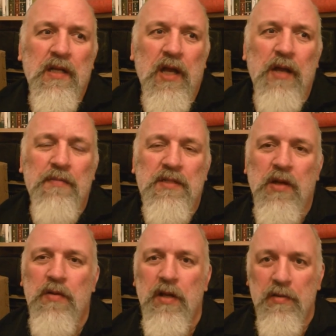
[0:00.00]
um,
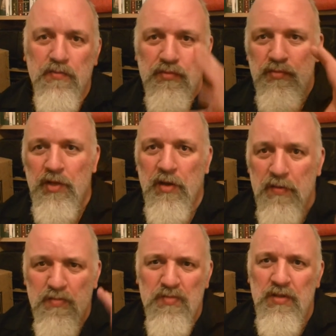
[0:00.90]
so that you know
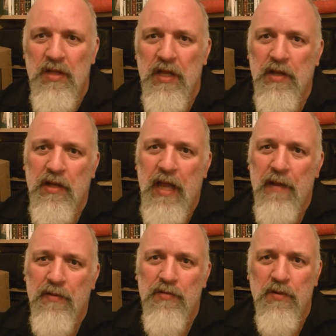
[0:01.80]
they could get
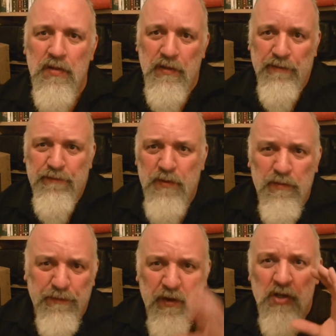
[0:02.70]
a good, a
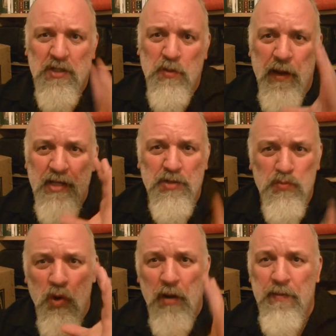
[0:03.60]
good first quench
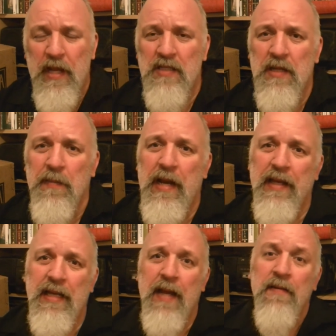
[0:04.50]
wallop get some of
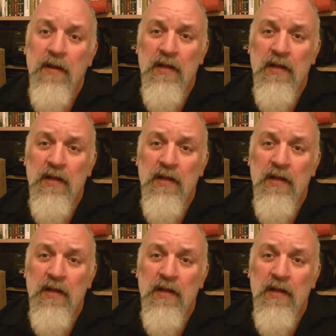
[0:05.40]
that down